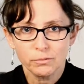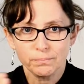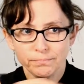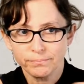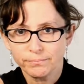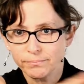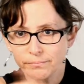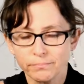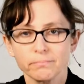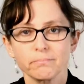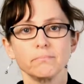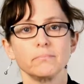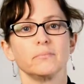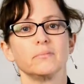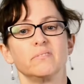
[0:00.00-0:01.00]
aspects of the
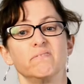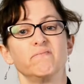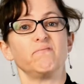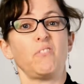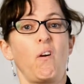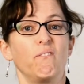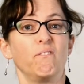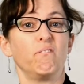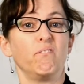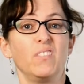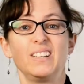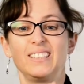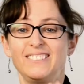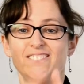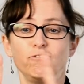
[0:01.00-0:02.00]
running of the business.